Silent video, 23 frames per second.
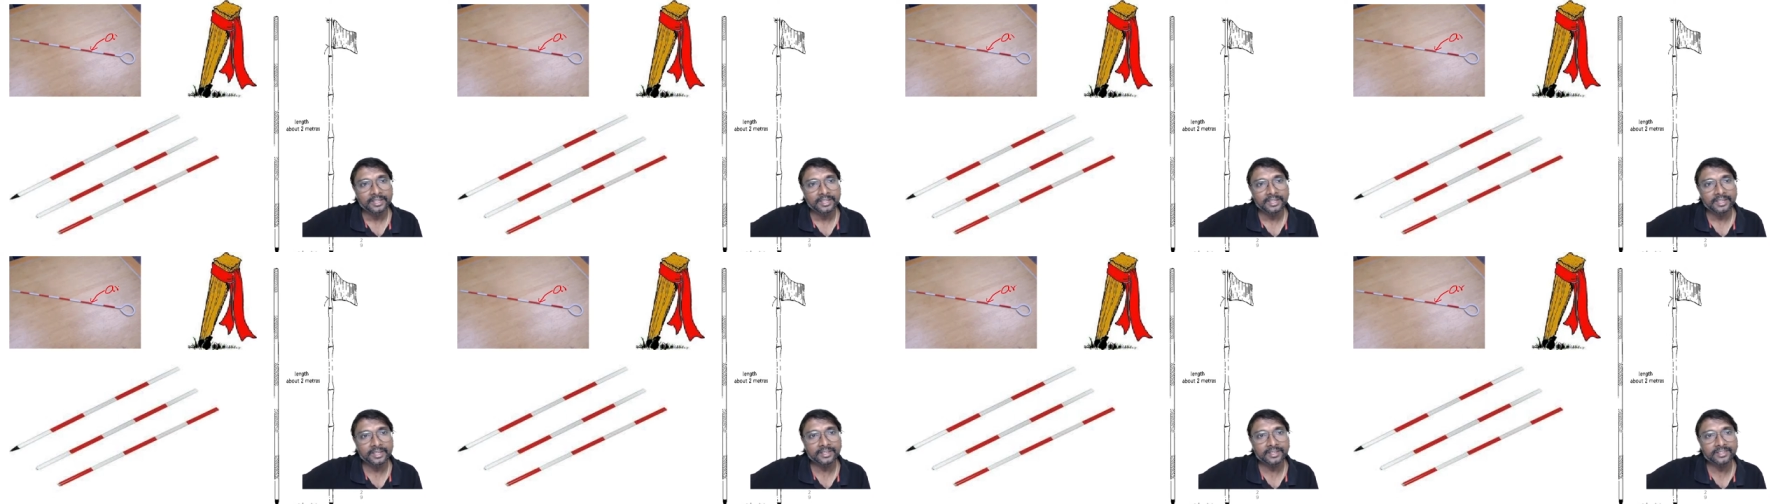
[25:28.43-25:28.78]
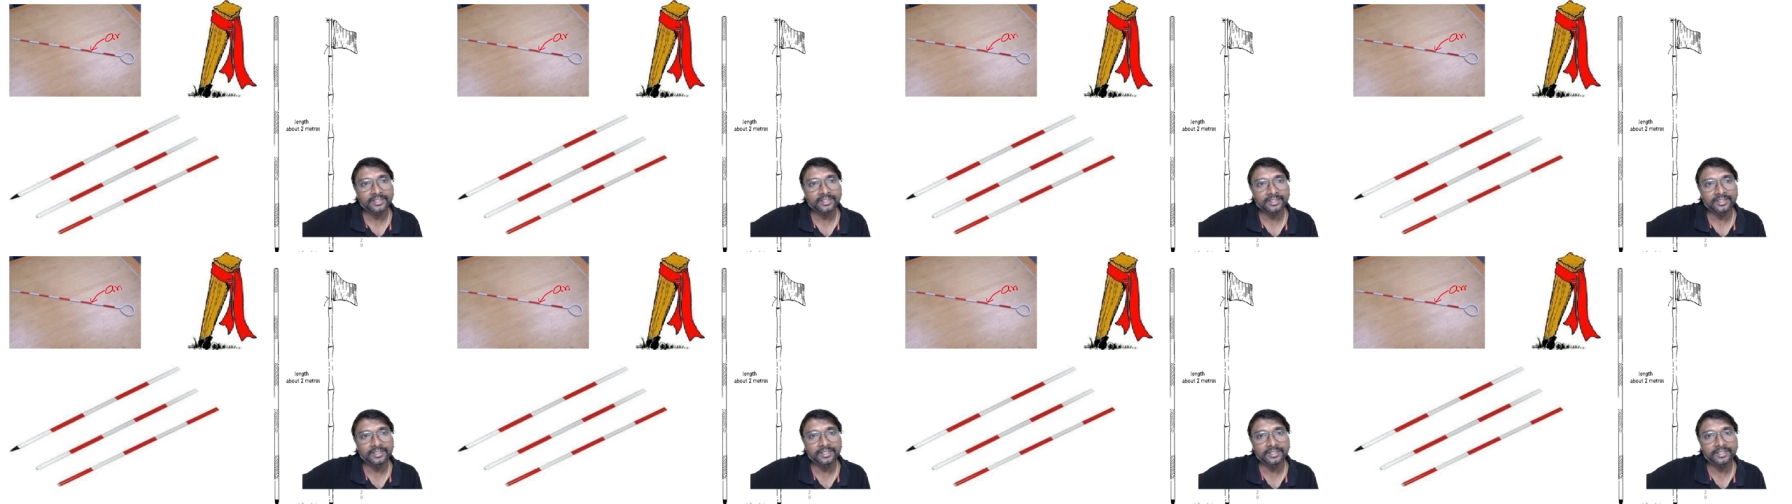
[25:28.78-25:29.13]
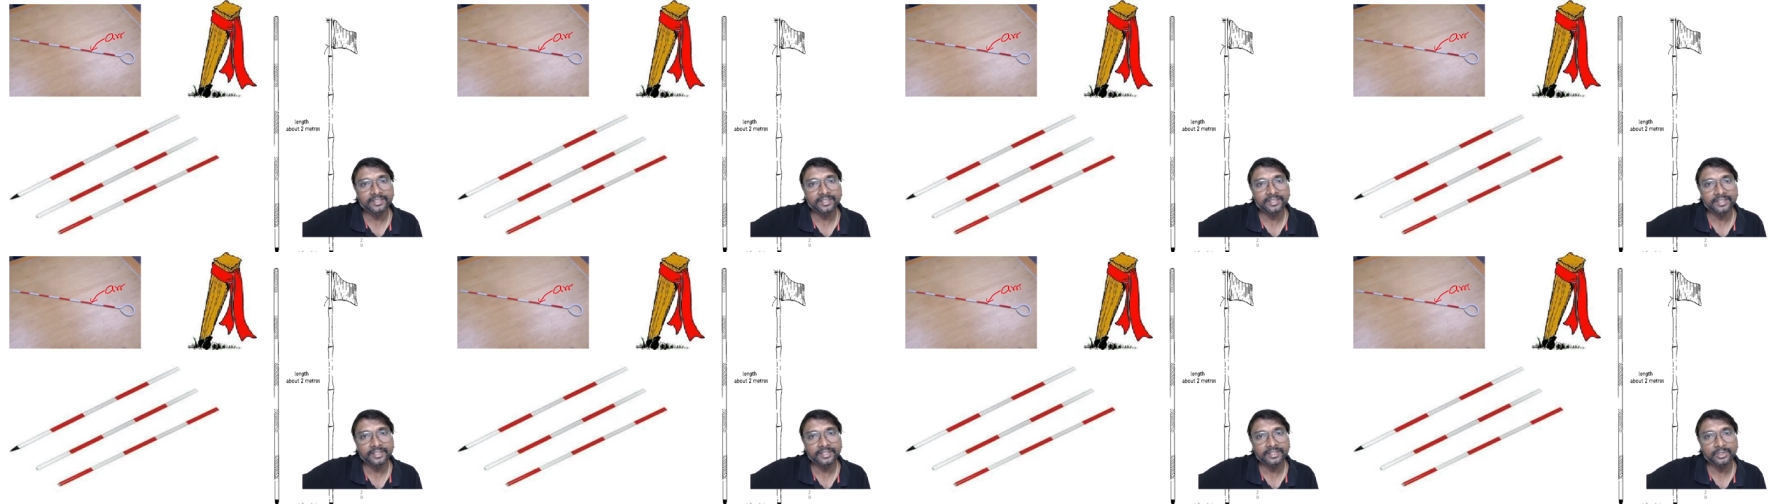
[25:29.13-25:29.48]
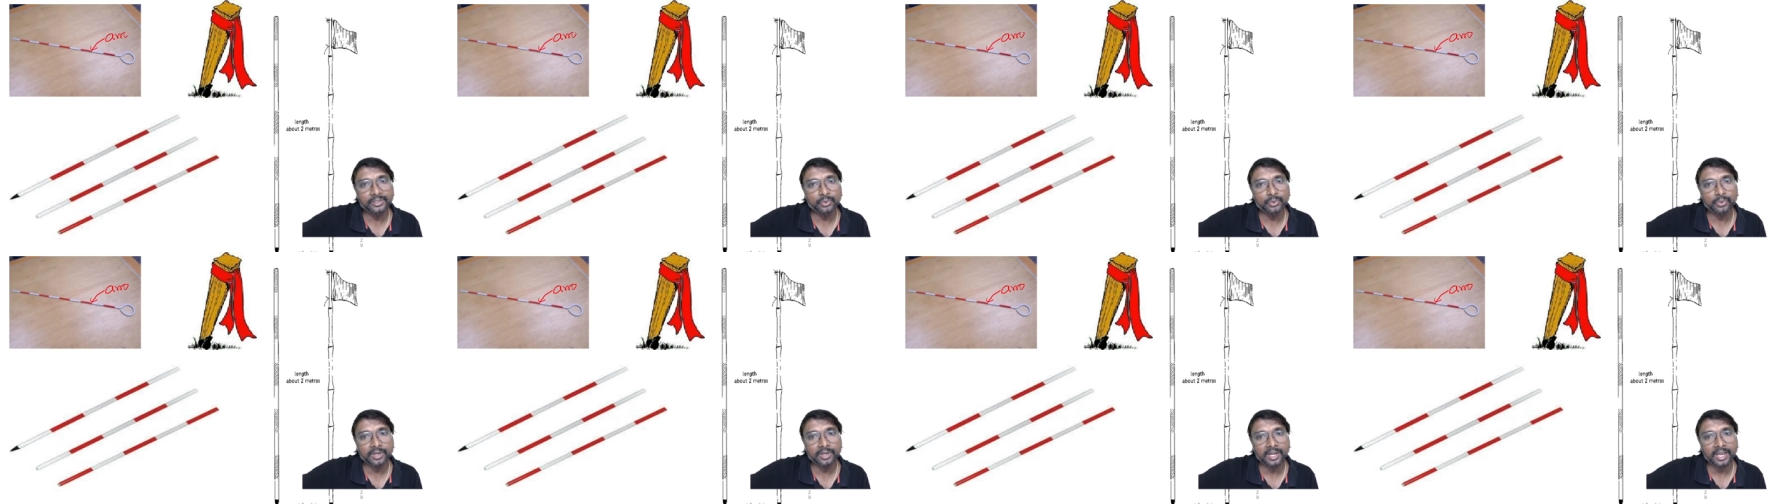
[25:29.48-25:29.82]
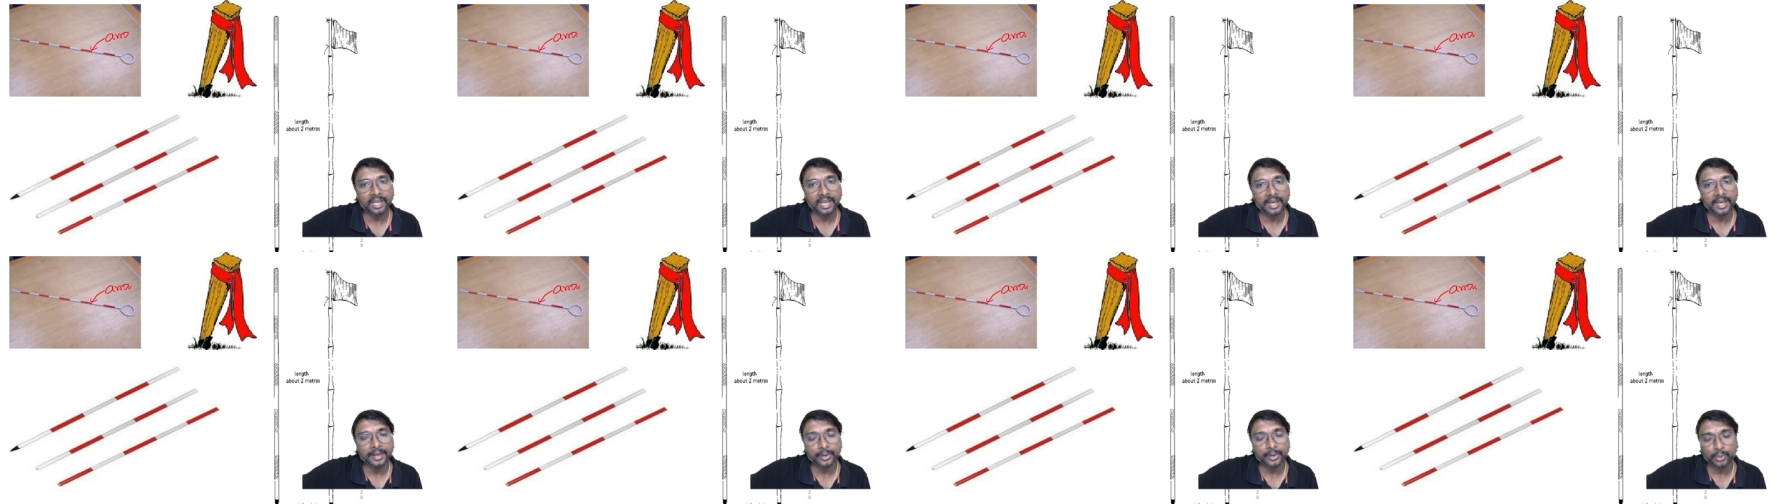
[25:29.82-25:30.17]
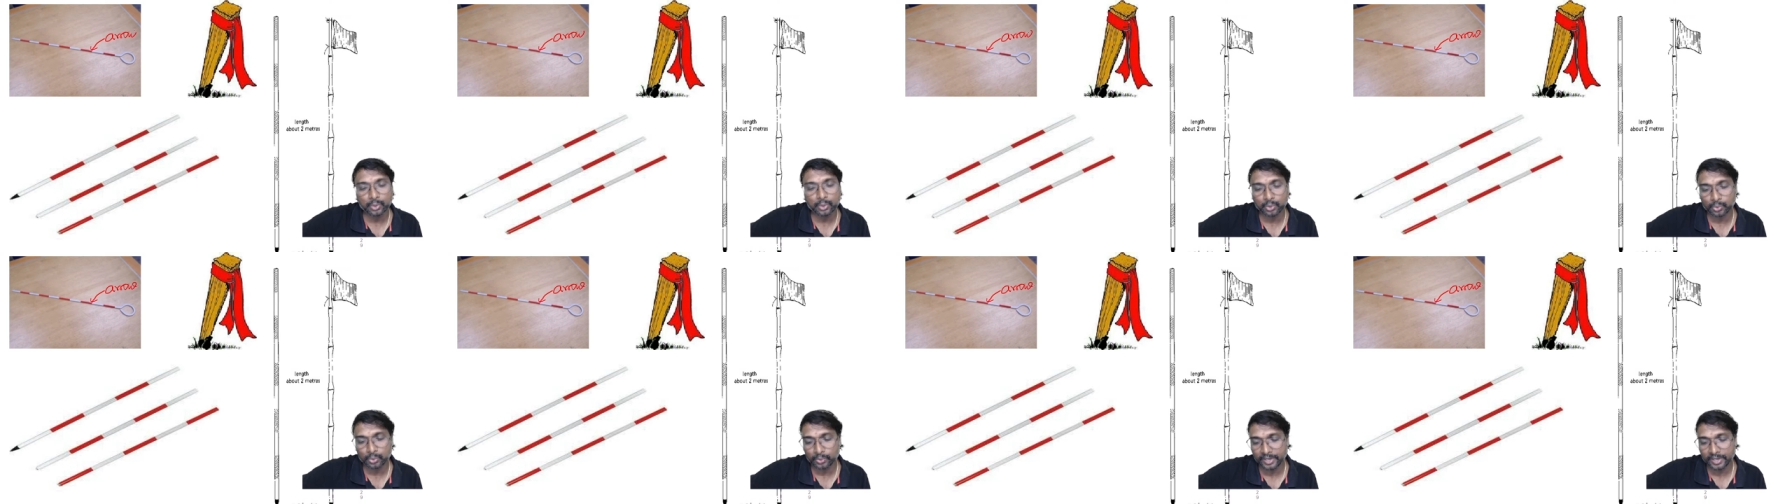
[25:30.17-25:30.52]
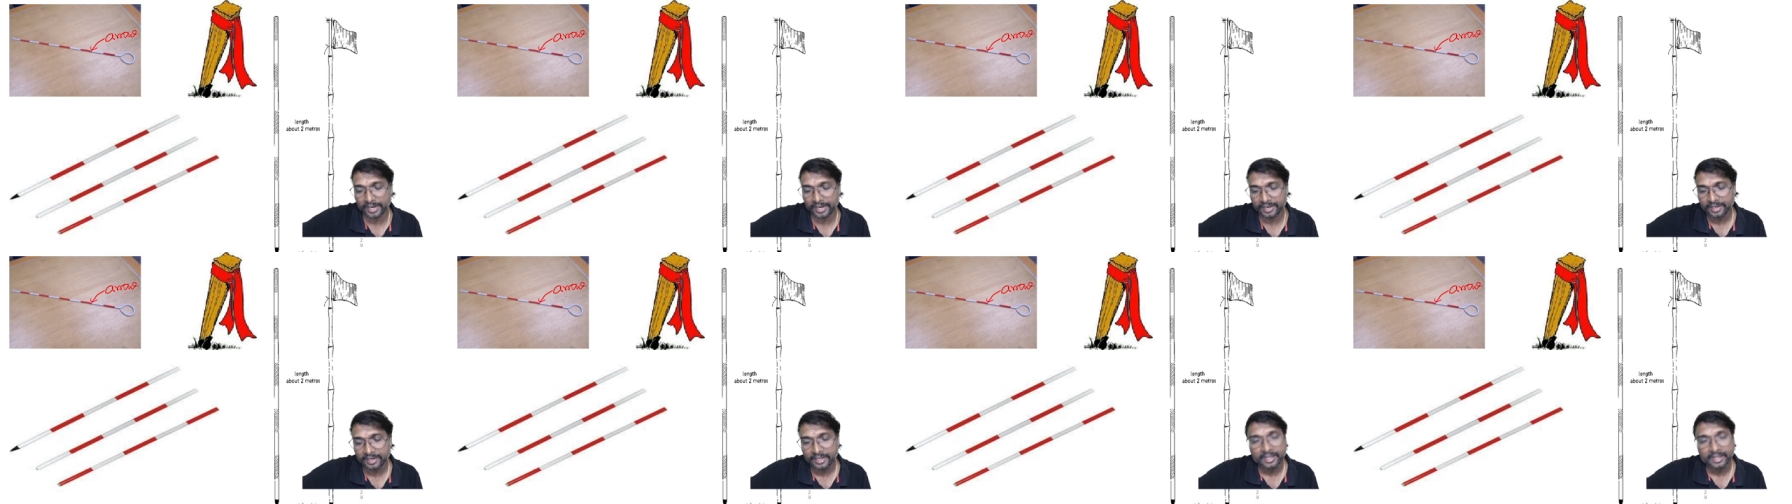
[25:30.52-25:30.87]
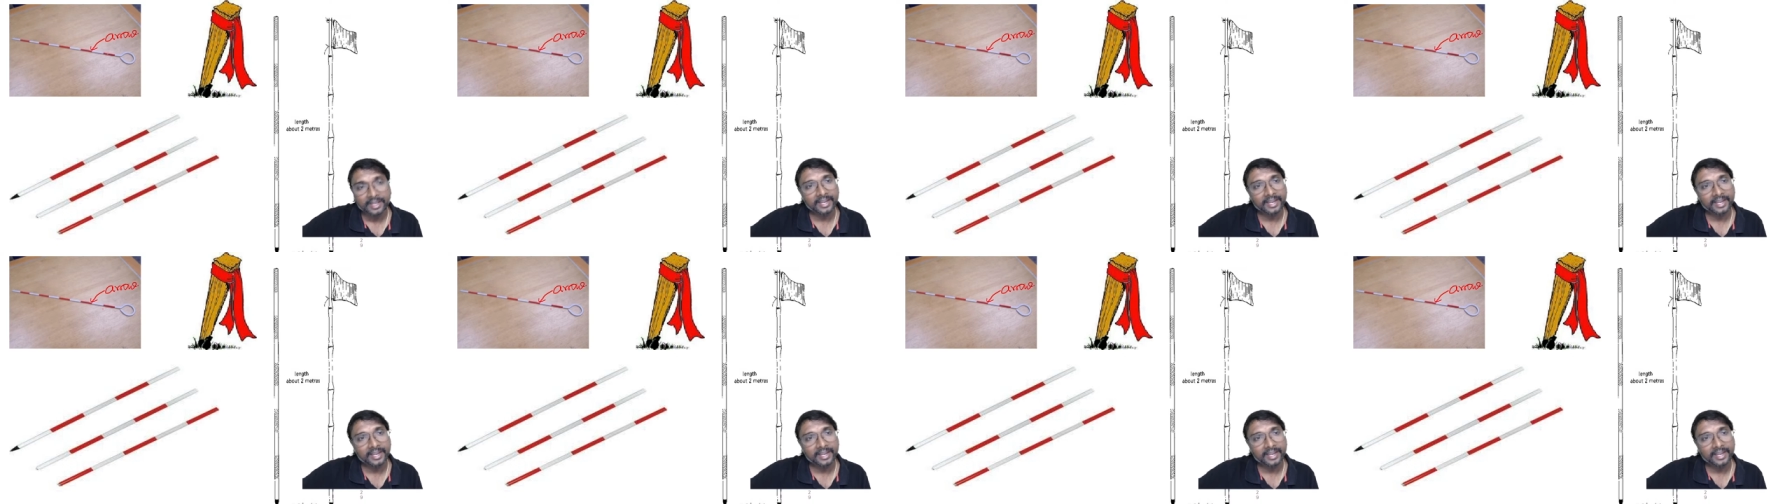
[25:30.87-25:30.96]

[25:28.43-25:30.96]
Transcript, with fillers: Yes, this is your arrow, right?